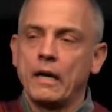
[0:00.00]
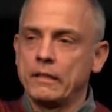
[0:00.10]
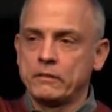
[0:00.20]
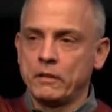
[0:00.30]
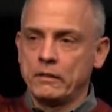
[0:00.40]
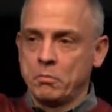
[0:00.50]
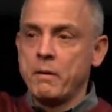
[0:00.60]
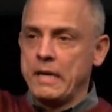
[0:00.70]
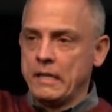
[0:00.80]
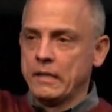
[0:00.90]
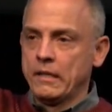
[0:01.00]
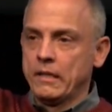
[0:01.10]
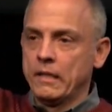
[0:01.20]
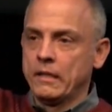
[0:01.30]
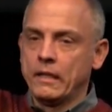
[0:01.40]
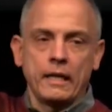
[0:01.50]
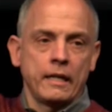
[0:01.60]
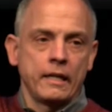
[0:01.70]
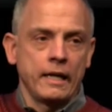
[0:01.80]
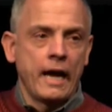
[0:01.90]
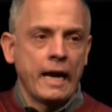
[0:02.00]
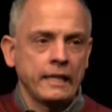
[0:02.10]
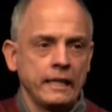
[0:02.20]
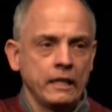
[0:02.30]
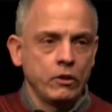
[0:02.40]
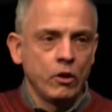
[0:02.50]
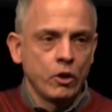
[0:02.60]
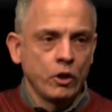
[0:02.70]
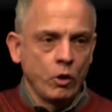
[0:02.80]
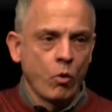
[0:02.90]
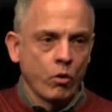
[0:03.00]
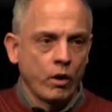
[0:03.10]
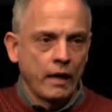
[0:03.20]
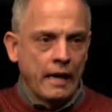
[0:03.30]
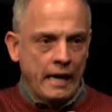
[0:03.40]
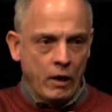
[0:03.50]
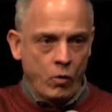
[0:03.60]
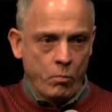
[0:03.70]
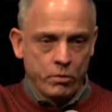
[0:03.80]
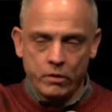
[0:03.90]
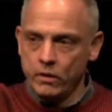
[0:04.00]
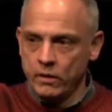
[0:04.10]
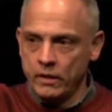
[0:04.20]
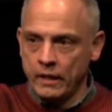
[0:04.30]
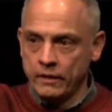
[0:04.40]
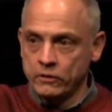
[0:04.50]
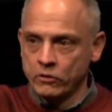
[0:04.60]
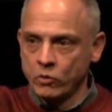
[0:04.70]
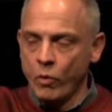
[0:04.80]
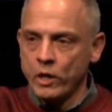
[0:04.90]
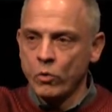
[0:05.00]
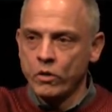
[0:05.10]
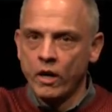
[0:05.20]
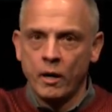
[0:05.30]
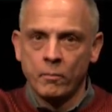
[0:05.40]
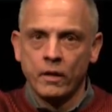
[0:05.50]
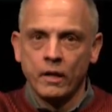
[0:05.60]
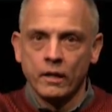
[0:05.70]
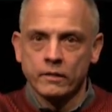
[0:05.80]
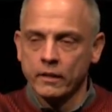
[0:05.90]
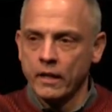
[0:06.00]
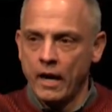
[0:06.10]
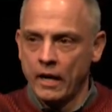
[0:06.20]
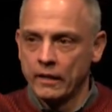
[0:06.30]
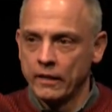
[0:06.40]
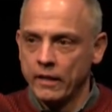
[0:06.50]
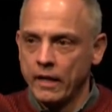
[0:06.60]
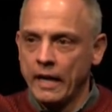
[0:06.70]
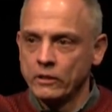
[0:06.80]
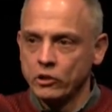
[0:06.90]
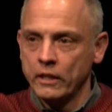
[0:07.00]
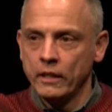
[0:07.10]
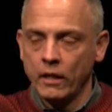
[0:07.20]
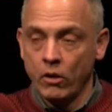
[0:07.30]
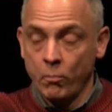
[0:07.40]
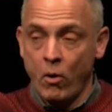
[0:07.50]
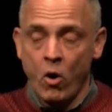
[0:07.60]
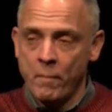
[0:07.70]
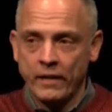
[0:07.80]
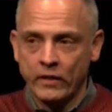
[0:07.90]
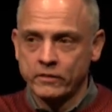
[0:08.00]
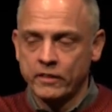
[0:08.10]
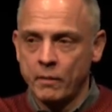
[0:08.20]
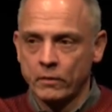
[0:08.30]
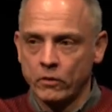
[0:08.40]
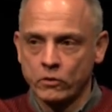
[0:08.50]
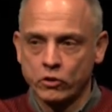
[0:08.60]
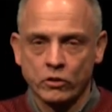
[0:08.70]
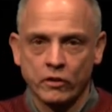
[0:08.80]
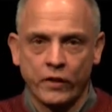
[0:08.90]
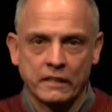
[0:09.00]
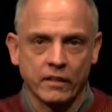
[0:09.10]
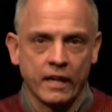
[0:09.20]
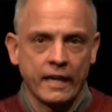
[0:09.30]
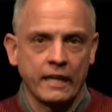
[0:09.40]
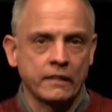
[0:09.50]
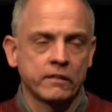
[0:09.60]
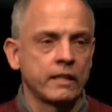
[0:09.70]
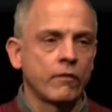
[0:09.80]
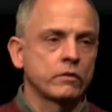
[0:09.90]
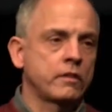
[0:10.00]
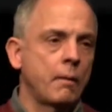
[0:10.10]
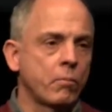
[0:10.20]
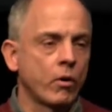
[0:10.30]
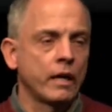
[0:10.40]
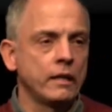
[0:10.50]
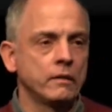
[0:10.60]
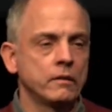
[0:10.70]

it's me. And I need your help. And this is the way you come to God. And Paul made this statement to the church in Thessalonica. He said, never stop praying.